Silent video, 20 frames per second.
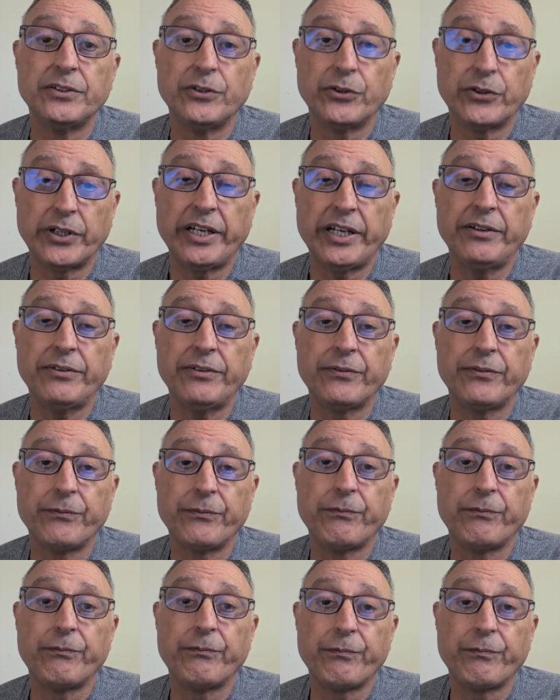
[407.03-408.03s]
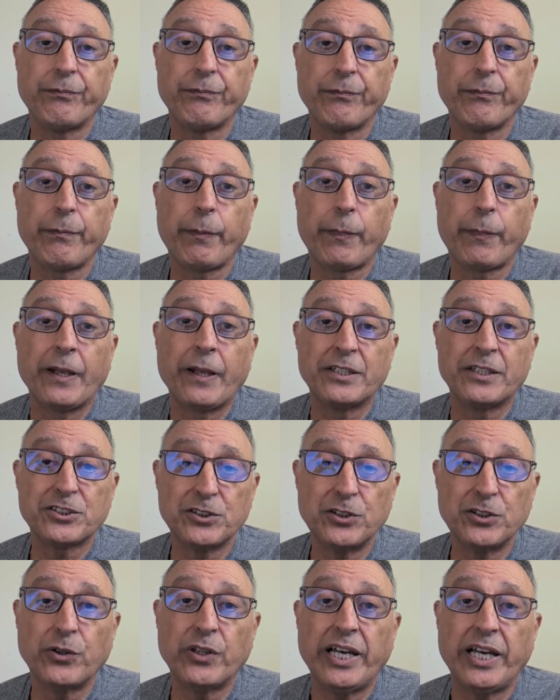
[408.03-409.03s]
Okay? Just
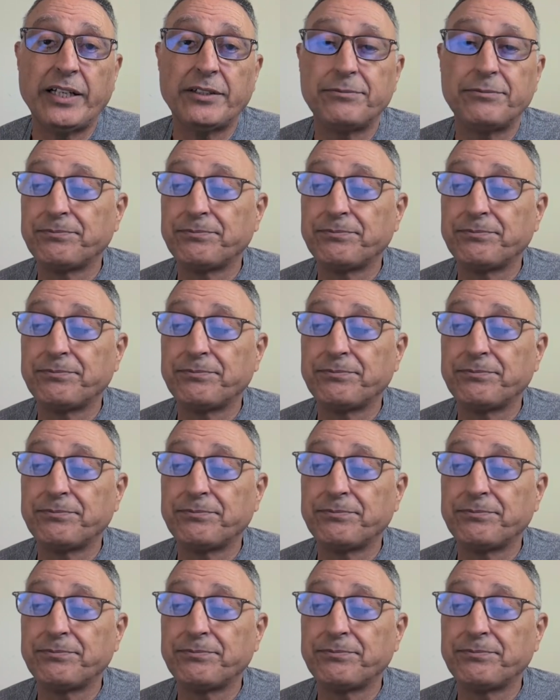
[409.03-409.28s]
know that.